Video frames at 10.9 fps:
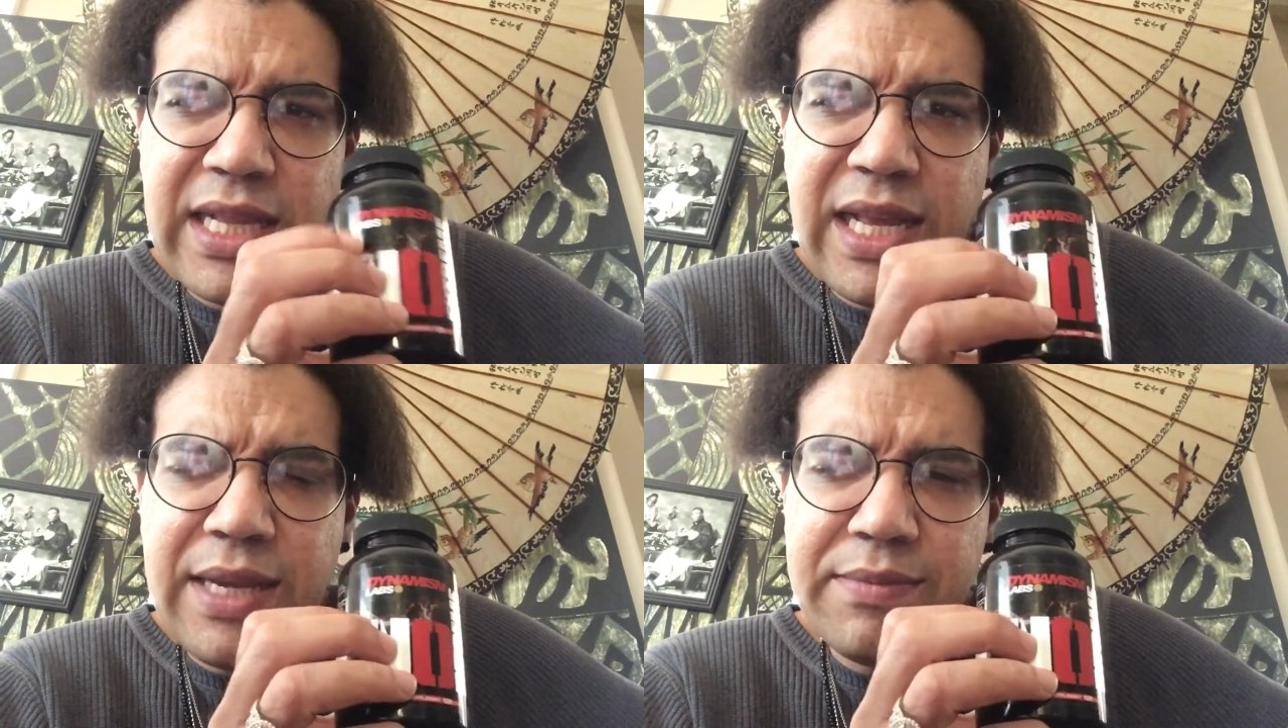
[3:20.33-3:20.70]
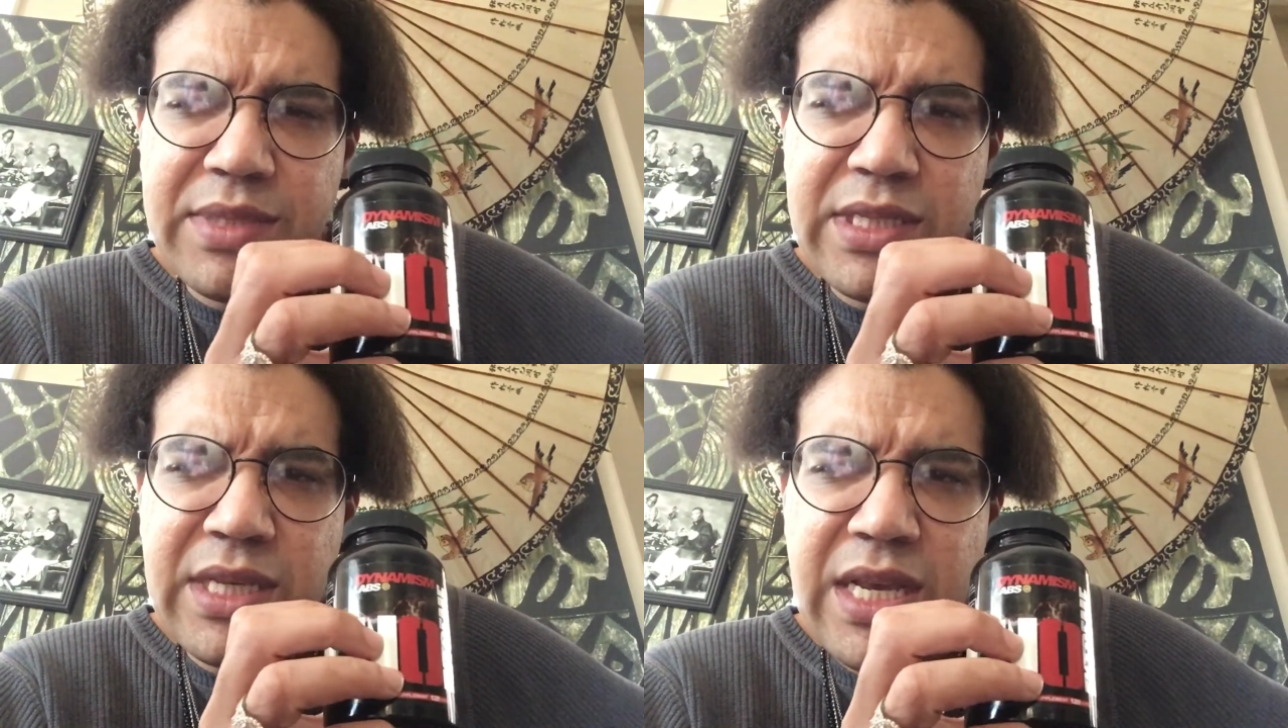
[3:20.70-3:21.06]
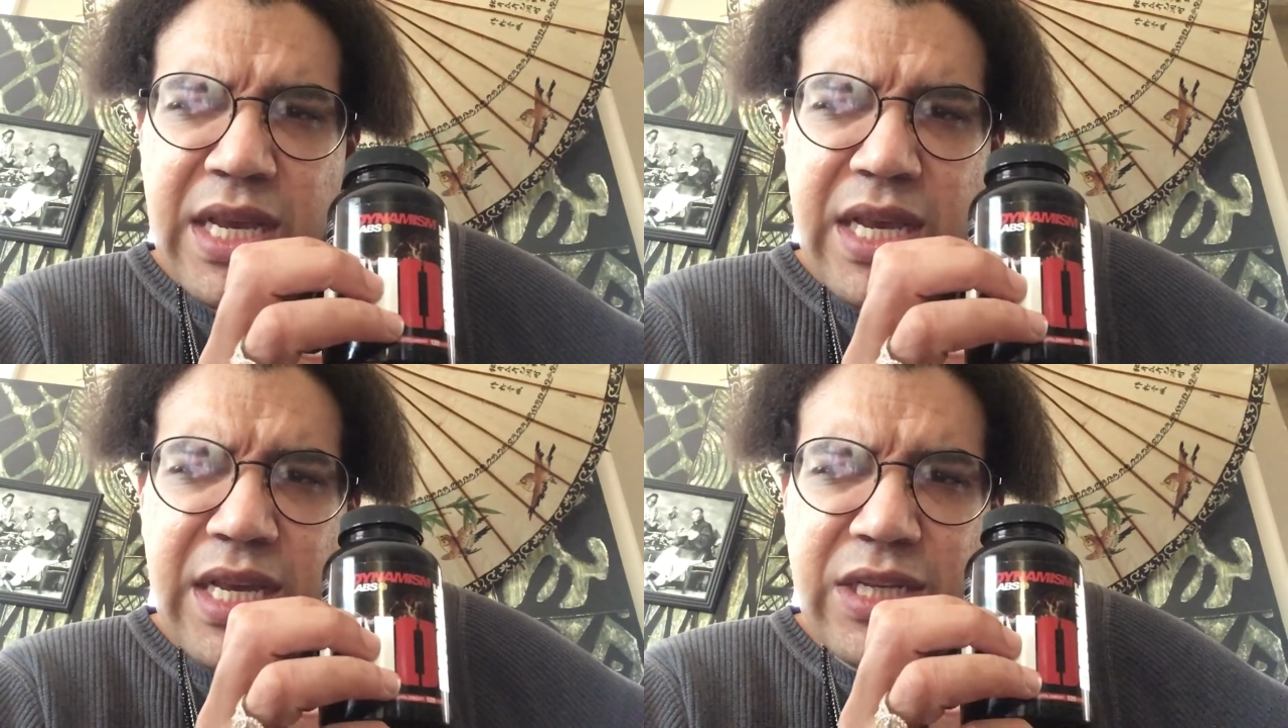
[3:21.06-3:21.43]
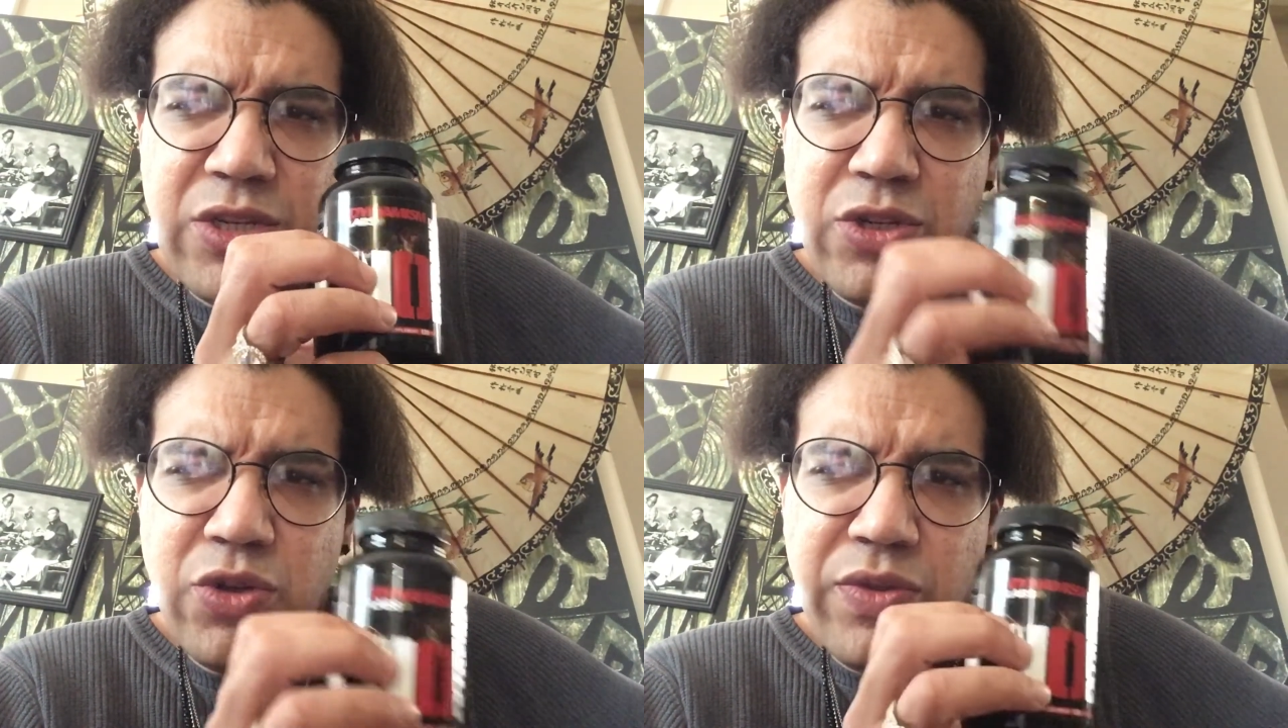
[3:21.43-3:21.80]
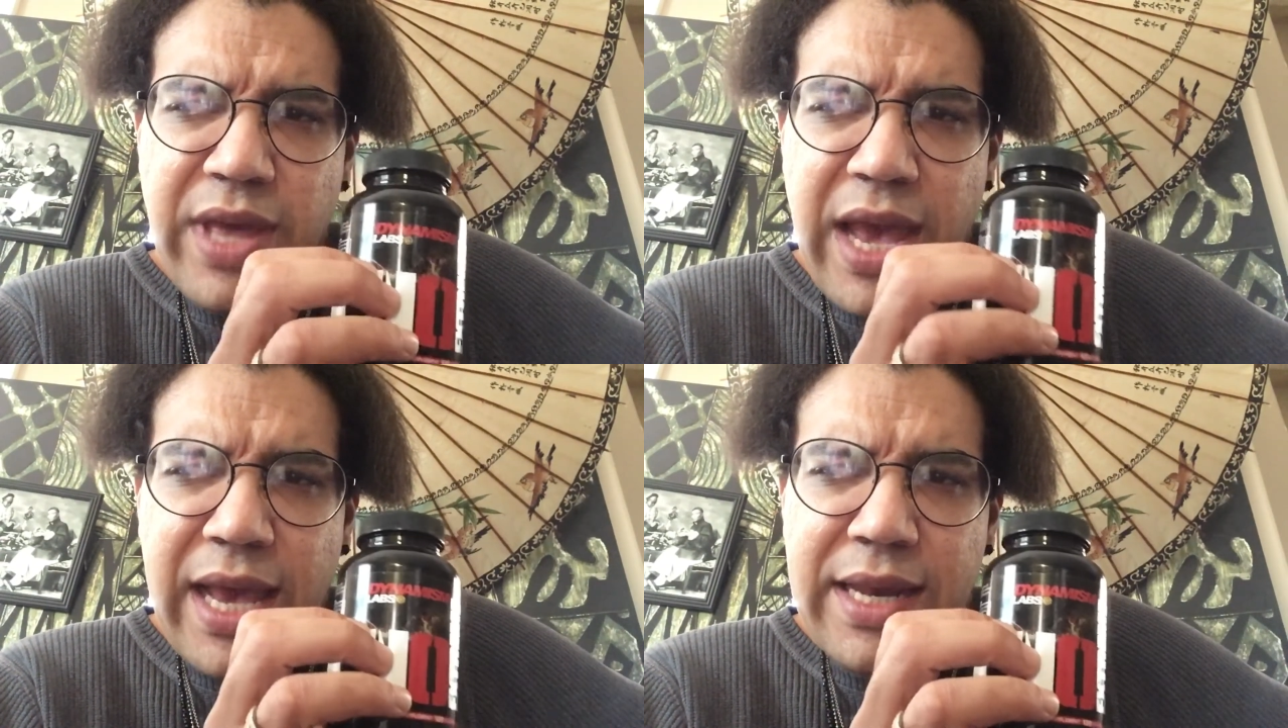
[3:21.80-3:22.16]
claims to do
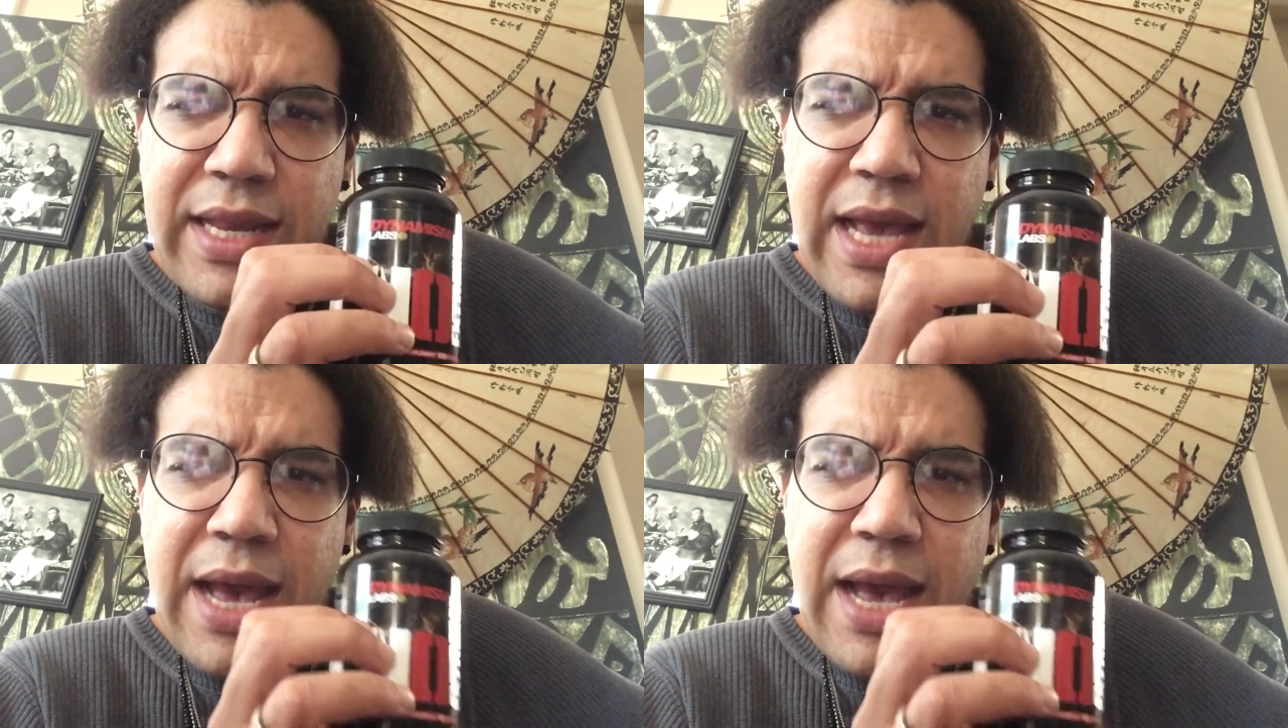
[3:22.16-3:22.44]
that.